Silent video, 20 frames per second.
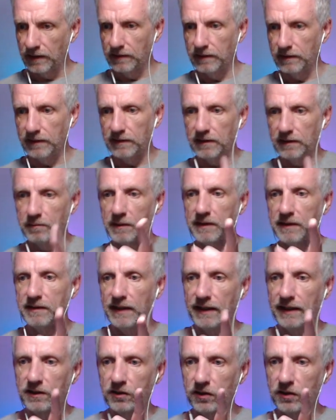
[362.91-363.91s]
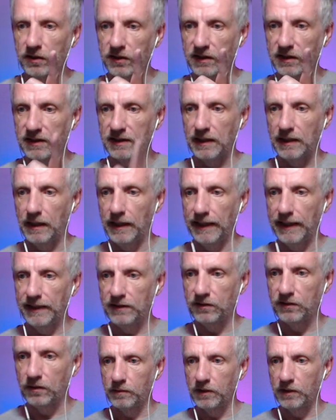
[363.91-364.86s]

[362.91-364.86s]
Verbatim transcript: This is my texture size,